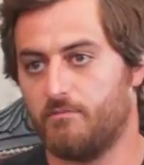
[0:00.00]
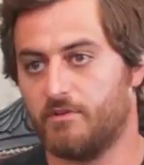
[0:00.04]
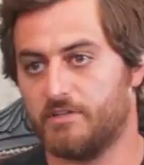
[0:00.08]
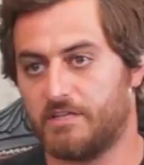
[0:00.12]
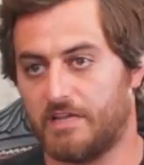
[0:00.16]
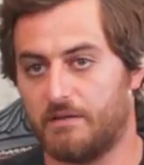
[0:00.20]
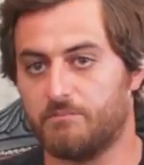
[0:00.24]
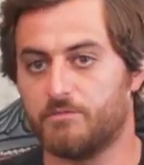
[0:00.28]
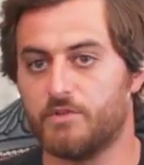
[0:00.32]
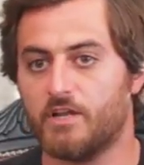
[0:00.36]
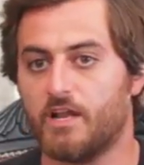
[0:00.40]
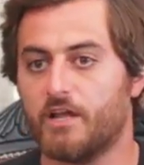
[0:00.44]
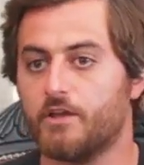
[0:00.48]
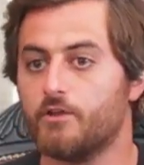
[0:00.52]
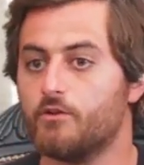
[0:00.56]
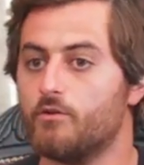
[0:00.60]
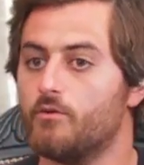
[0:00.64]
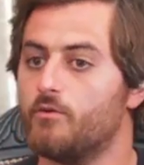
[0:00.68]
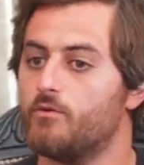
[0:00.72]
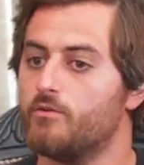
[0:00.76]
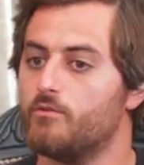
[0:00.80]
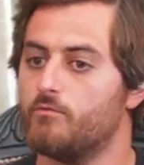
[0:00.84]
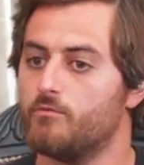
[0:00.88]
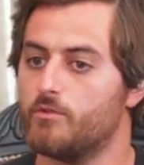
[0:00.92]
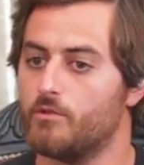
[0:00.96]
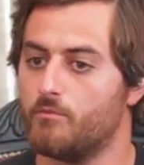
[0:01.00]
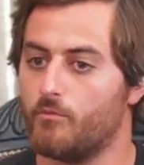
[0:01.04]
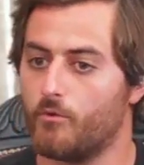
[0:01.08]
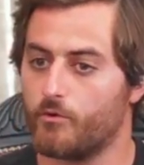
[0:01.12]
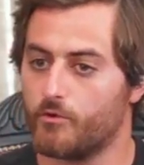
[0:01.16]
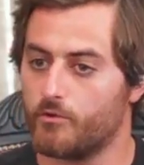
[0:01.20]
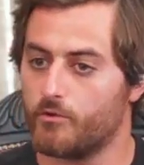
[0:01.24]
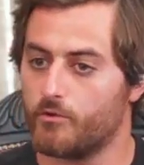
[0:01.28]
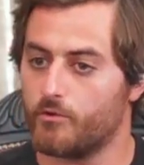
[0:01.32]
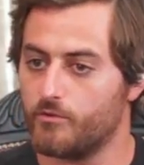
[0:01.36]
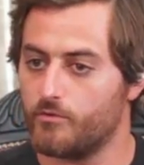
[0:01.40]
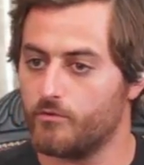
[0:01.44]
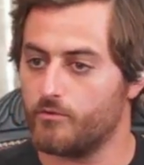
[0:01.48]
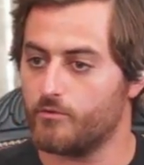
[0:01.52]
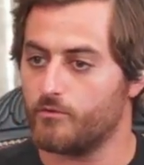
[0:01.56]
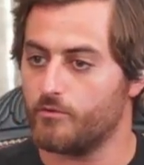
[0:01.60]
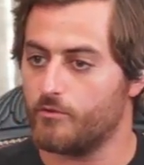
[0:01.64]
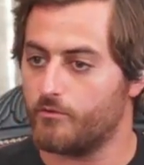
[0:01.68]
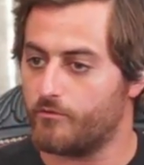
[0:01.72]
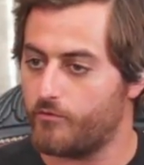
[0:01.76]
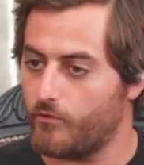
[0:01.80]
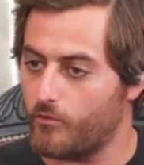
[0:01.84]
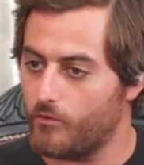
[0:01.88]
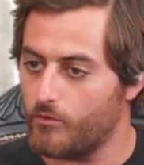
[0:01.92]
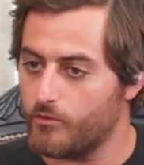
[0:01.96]
But alhamdulillah, the more you
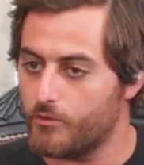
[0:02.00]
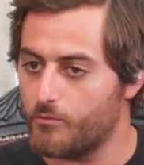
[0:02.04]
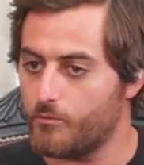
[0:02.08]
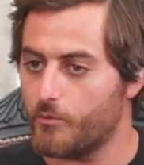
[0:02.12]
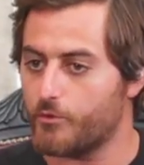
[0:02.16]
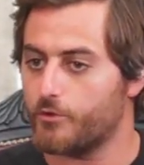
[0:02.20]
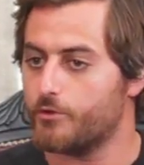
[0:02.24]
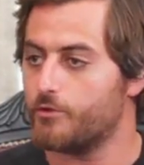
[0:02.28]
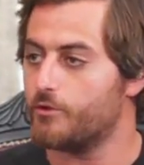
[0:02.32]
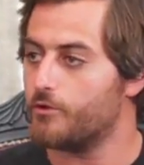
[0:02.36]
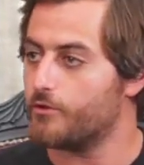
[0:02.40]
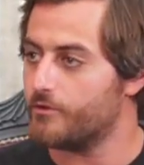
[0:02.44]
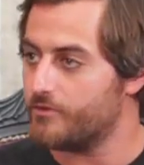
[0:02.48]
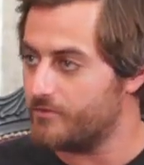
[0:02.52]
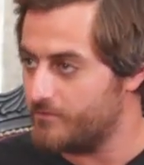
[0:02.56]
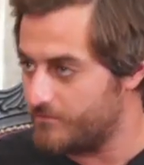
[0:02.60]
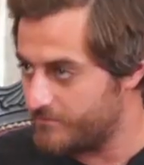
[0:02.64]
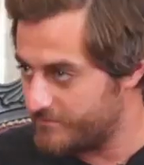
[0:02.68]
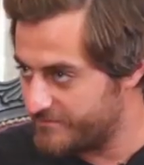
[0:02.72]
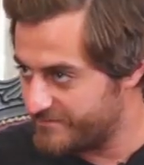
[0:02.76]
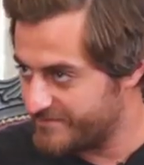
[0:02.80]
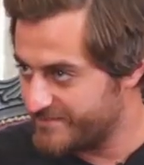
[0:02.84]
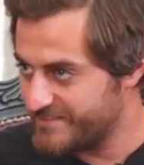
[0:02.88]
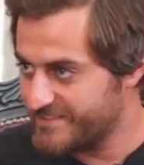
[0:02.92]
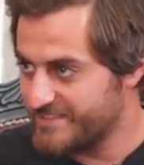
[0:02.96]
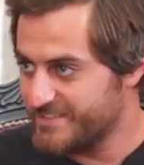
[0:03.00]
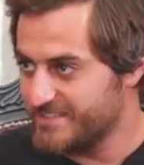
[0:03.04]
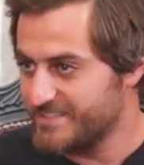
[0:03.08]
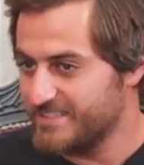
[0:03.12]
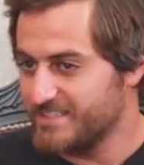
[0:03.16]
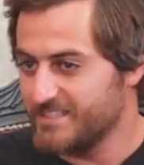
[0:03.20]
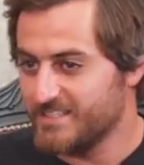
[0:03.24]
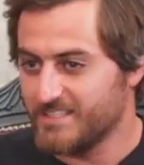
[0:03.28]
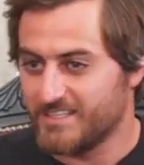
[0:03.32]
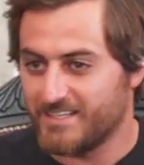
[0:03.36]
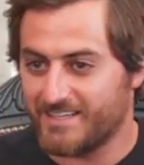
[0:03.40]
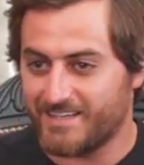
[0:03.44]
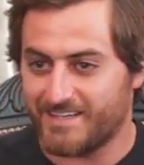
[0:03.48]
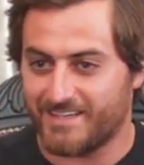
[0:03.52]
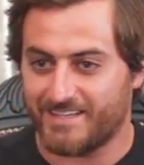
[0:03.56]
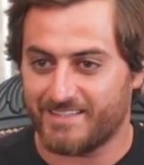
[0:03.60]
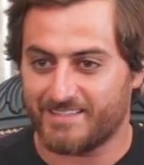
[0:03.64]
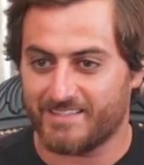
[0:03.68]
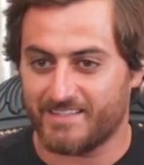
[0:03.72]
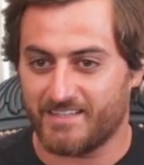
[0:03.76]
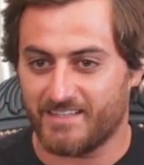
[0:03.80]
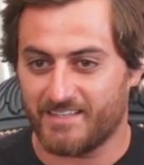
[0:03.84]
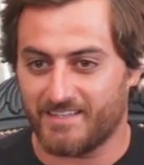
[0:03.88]
fall, the more you learn, and